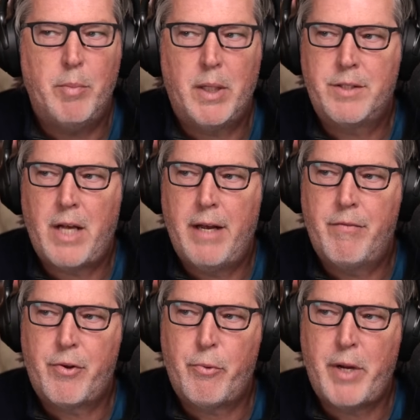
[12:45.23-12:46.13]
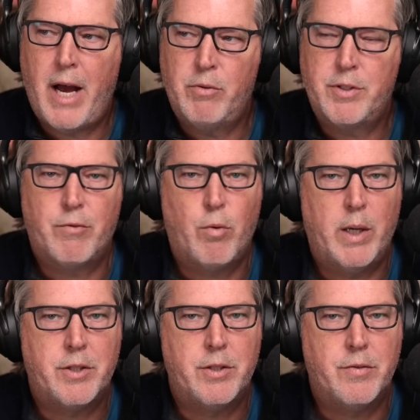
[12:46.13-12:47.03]
because I have 3 hours of
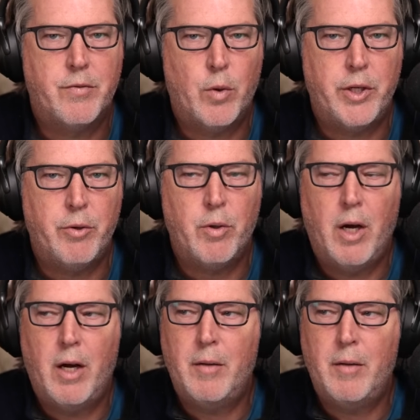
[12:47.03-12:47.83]
questions for you.